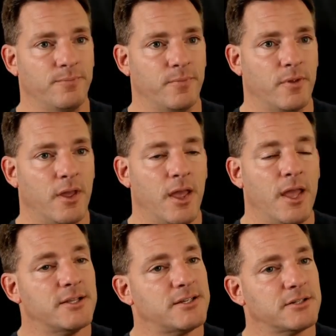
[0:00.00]
deep.
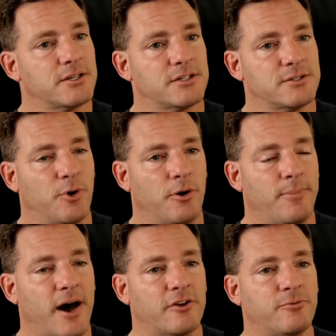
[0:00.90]
It sounds like a
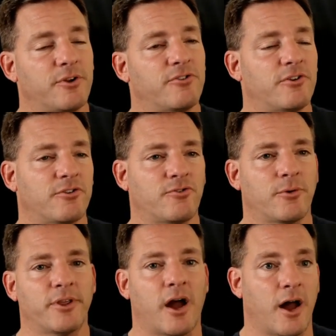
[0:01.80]
small box, but it's an
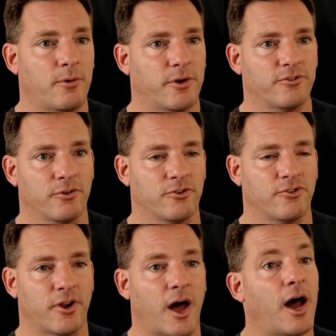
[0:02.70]
extremely high
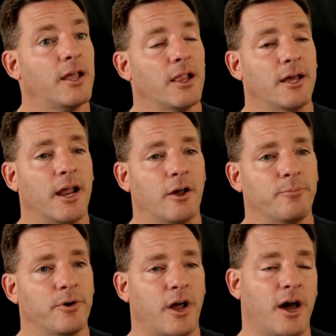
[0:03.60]
resolution, high light
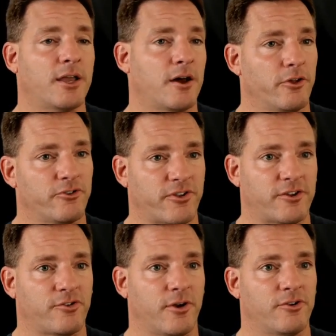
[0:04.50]
output, high color
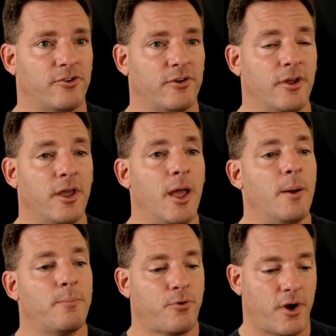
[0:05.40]
saturation
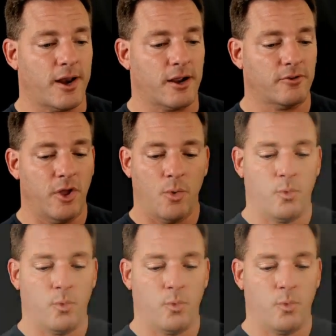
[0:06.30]
product